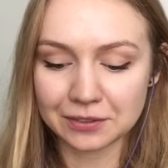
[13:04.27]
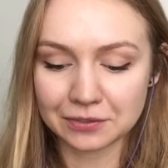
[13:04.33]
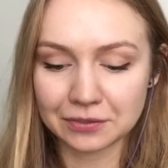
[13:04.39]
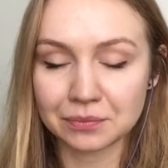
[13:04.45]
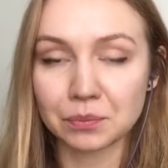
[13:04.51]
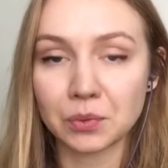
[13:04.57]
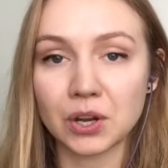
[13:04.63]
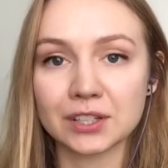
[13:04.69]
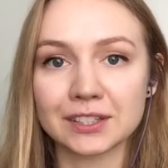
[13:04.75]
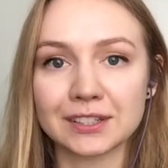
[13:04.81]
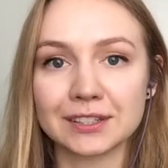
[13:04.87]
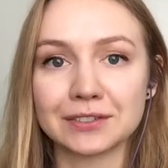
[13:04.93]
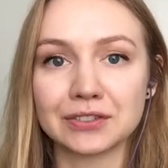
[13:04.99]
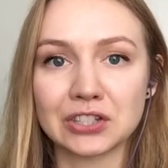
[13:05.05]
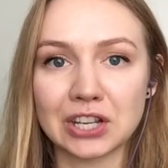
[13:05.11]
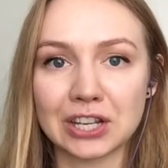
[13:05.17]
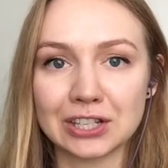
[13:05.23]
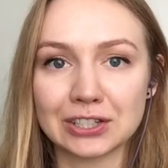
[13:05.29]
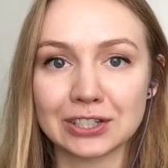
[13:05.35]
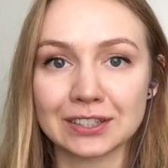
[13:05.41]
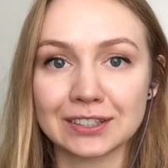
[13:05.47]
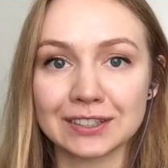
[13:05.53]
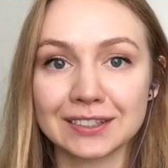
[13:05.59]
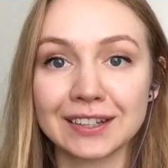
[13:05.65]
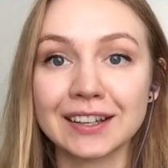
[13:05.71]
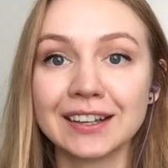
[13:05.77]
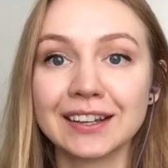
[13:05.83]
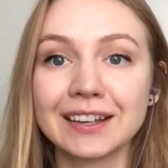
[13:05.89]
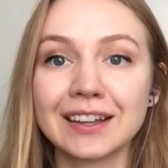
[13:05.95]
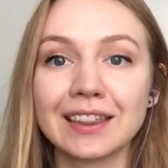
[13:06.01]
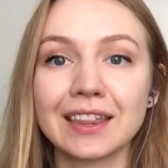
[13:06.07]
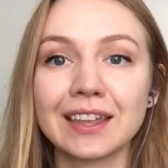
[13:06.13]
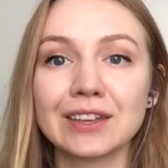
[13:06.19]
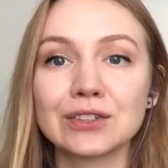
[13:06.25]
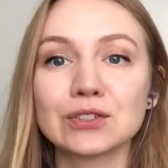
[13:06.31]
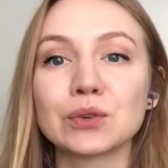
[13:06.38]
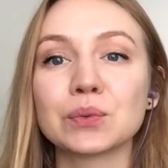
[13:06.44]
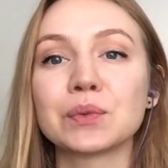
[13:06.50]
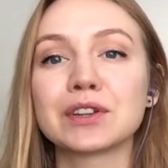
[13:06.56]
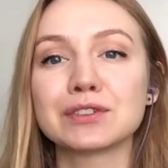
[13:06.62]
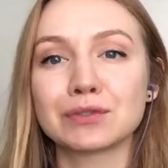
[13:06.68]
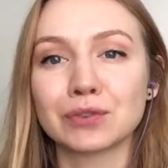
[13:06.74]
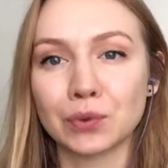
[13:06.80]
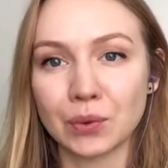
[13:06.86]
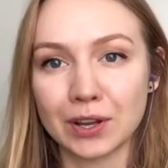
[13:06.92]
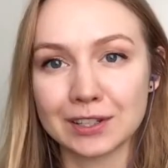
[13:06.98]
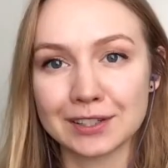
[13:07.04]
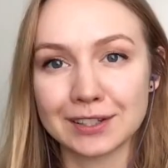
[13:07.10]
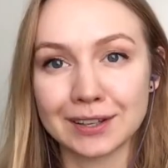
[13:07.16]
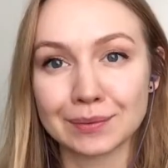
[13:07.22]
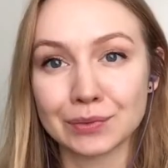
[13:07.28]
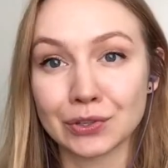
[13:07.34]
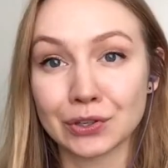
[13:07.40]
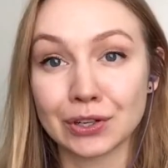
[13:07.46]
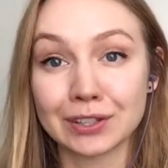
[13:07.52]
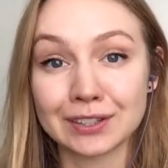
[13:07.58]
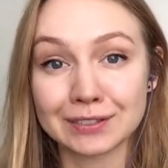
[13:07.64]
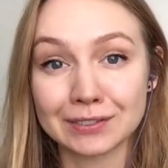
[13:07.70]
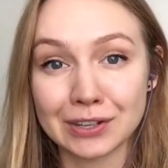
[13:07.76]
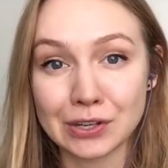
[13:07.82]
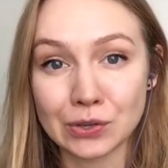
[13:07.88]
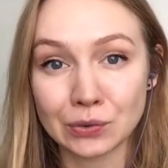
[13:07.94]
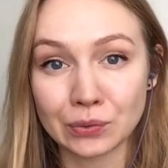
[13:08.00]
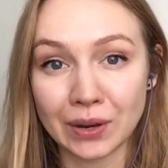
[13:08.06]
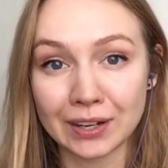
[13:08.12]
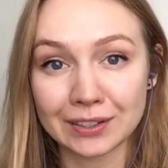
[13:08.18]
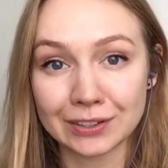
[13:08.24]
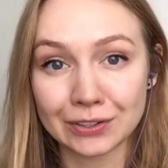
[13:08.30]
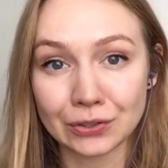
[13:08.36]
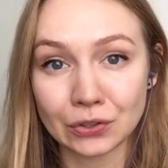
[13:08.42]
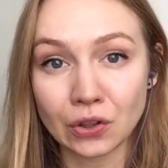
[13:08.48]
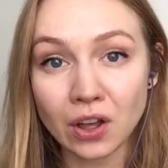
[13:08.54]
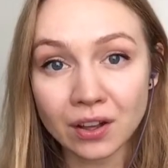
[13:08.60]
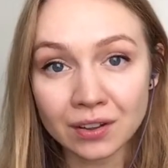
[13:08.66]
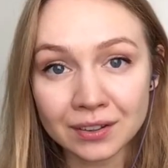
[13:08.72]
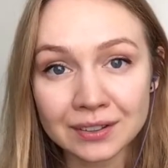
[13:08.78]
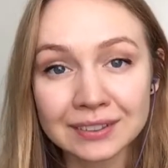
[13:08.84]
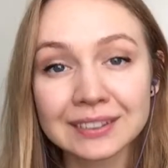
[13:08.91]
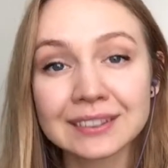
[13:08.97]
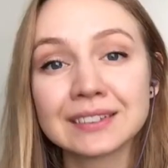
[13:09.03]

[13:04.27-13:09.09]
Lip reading: of positive changes. Thank you so much for watching. I'm sorry this video ran a little long.